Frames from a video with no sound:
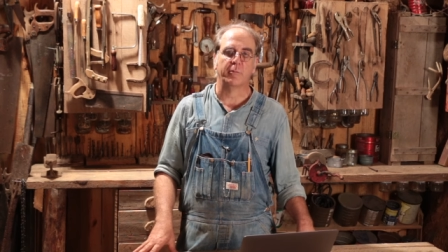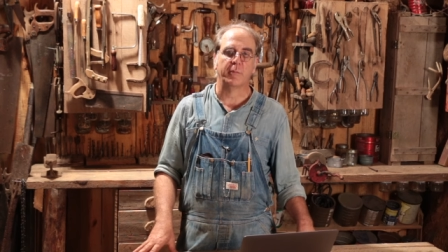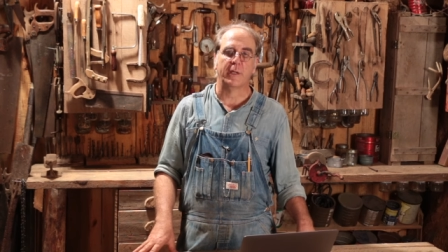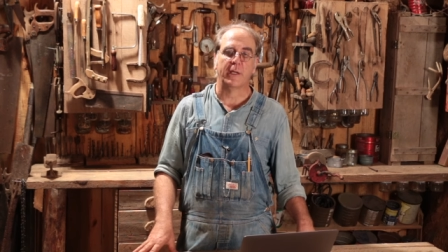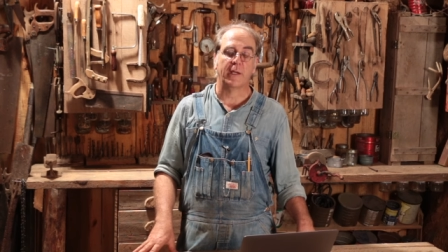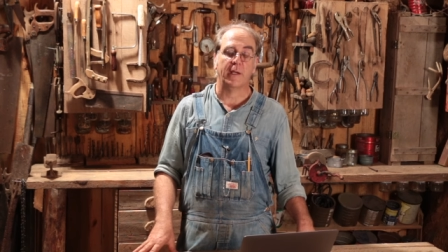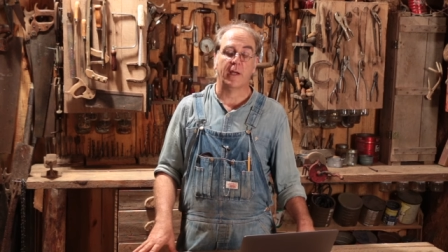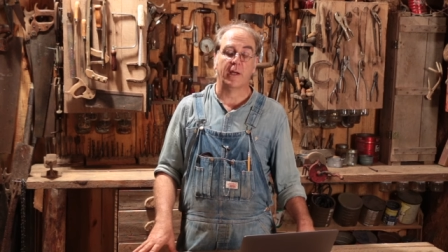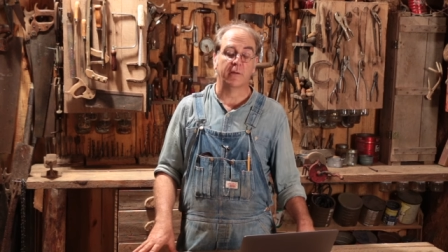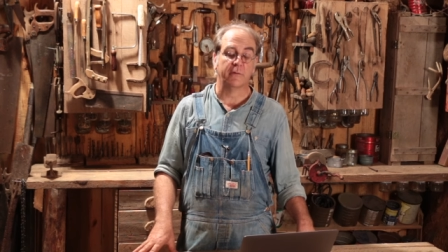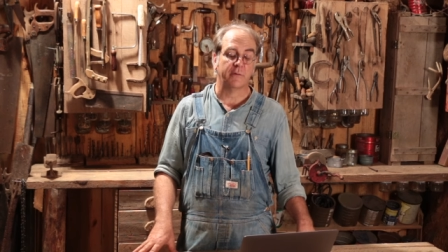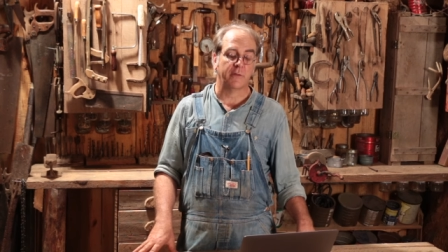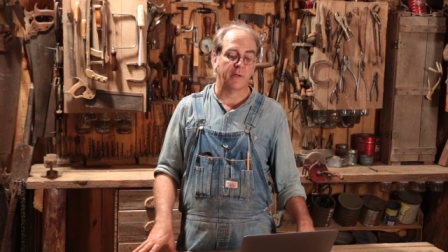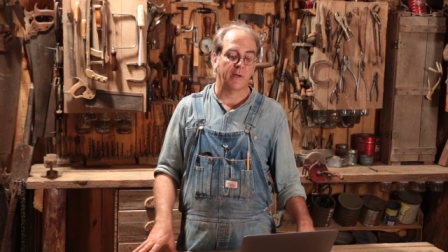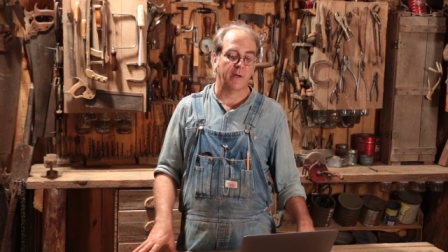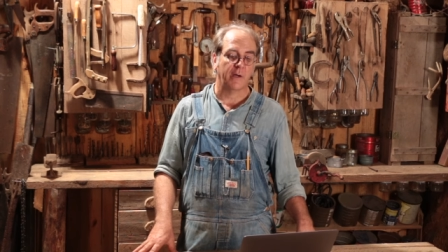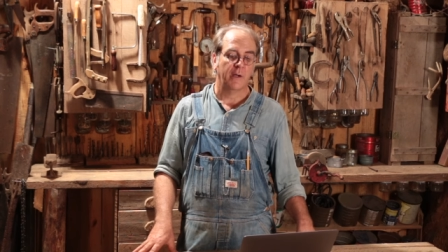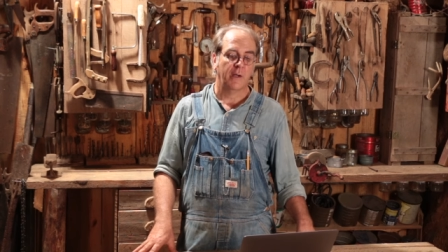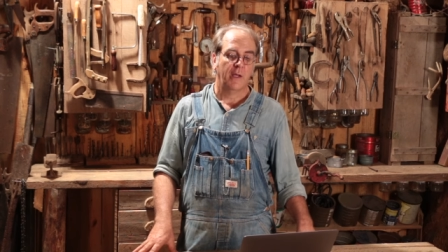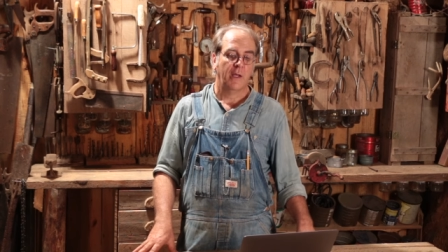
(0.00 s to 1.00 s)
being out
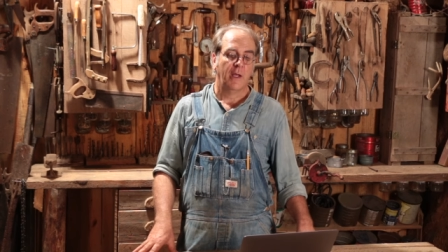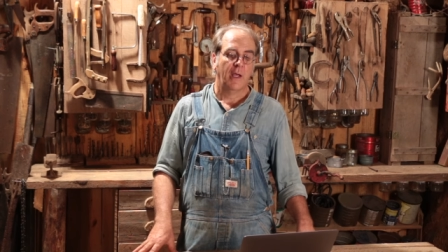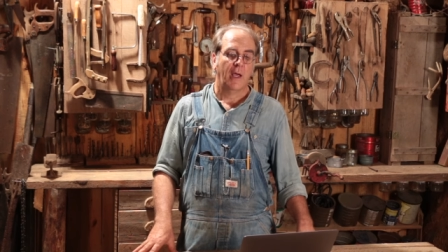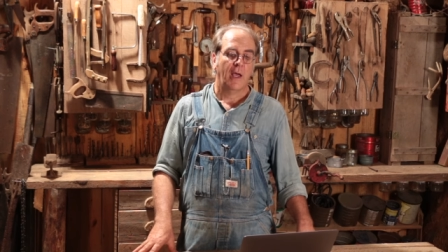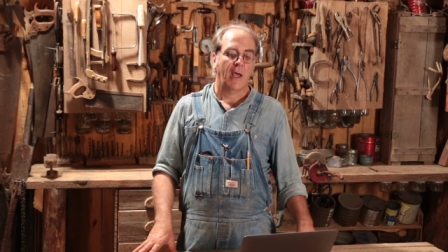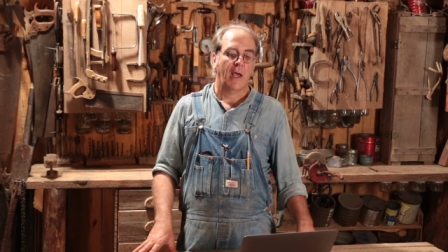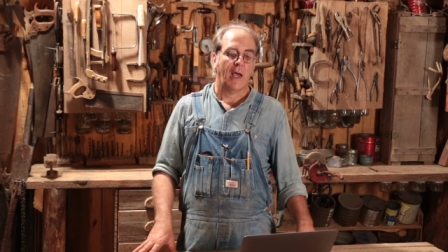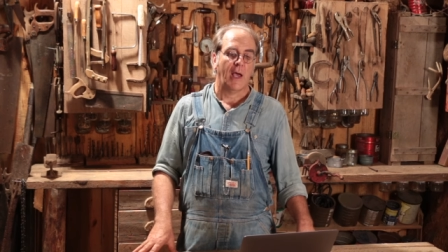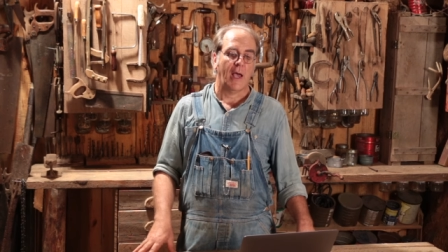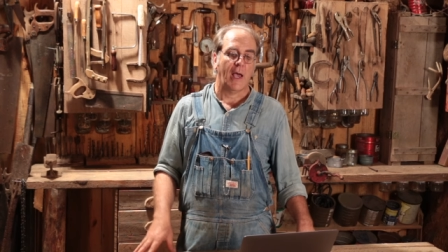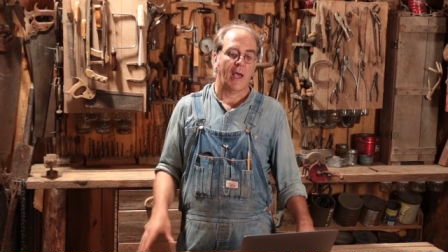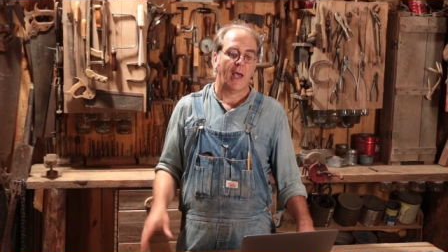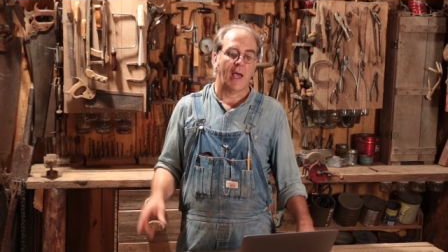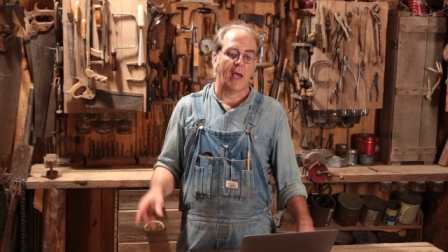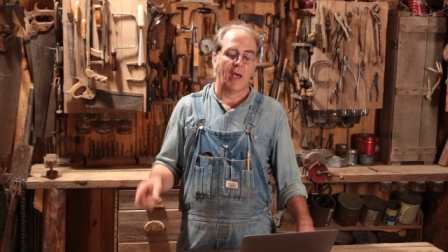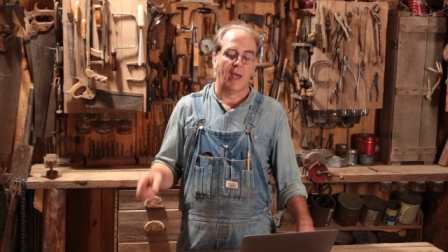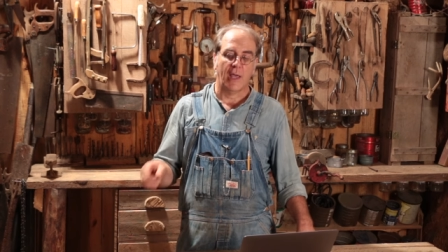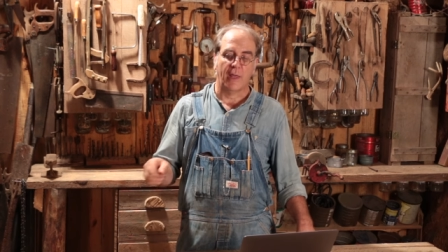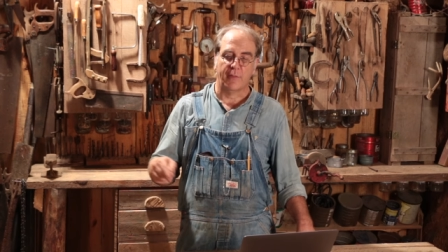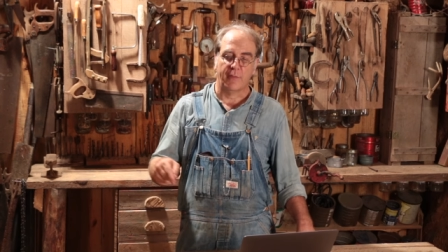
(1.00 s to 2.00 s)
there,
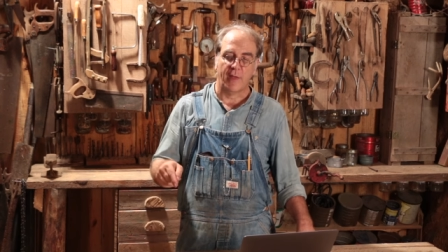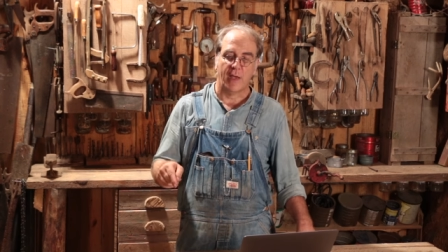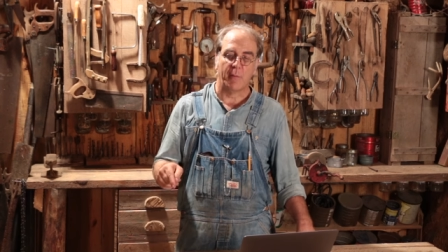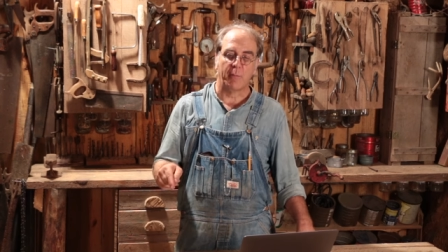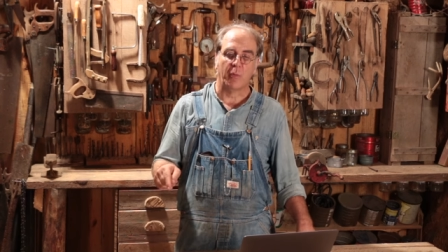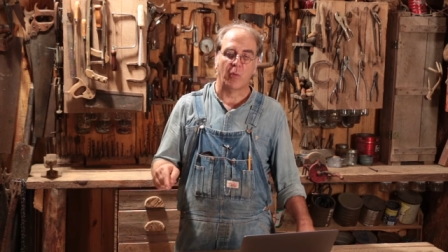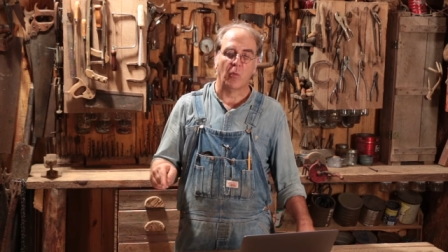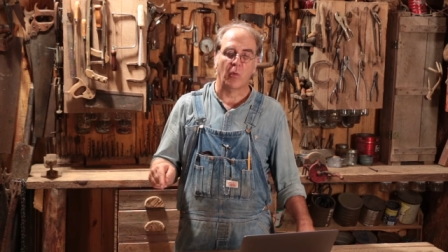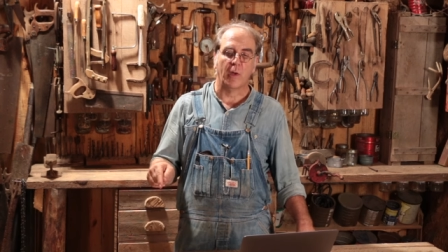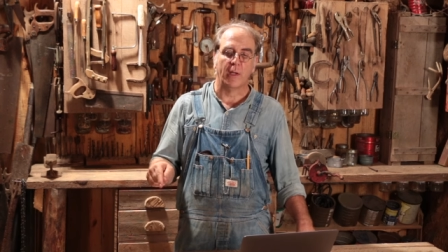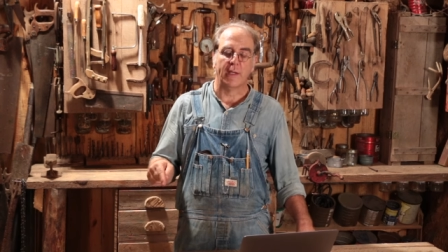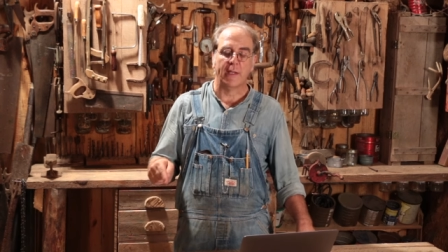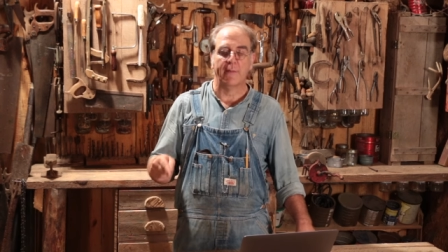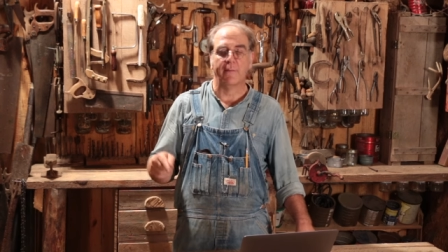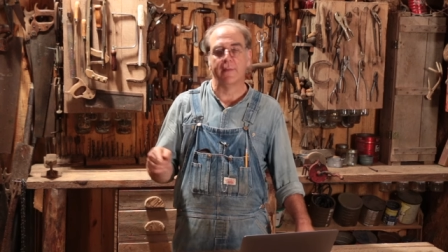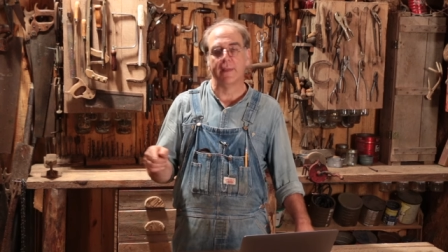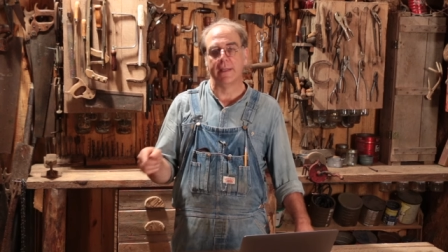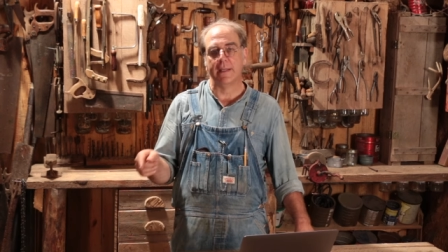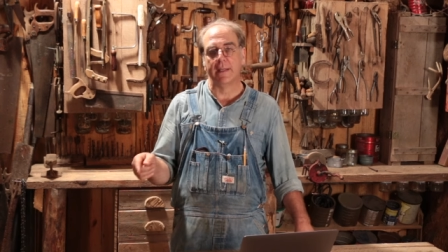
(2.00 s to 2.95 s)
I, at that point in the